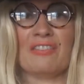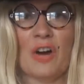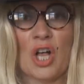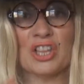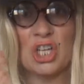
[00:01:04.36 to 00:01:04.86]
If
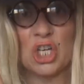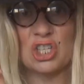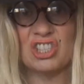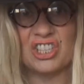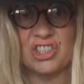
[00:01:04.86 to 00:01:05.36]
all the
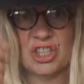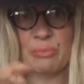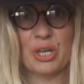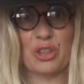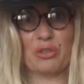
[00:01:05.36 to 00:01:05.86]
girls at
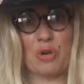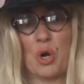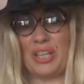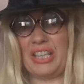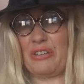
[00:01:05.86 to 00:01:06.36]
gym are
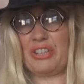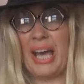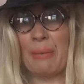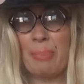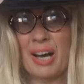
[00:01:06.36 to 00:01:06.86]
throwing their
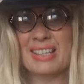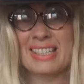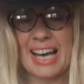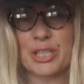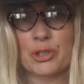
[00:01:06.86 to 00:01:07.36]

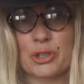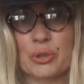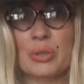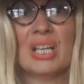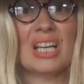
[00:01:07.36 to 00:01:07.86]
tampons at
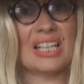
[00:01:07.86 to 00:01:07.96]
you,